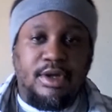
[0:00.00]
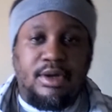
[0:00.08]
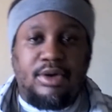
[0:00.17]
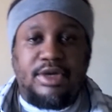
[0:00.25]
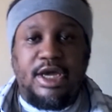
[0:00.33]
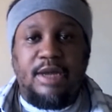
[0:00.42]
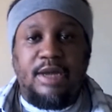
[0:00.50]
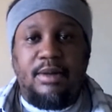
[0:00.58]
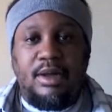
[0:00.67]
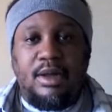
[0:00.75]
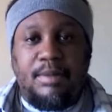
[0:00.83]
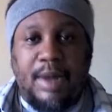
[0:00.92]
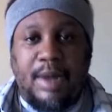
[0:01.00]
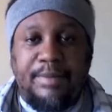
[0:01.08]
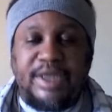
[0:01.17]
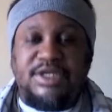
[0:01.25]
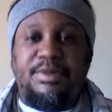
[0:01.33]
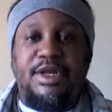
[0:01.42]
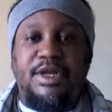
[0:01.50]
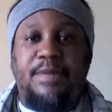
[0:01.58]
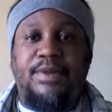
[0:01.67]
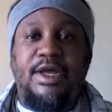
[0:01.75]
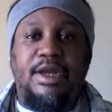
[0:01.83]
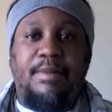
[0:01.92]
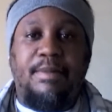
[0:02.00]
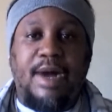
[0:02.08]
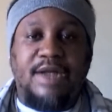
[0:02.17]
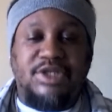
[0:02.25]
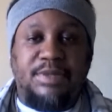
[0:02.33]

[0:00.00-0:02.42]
okay, by basically manipulating the minds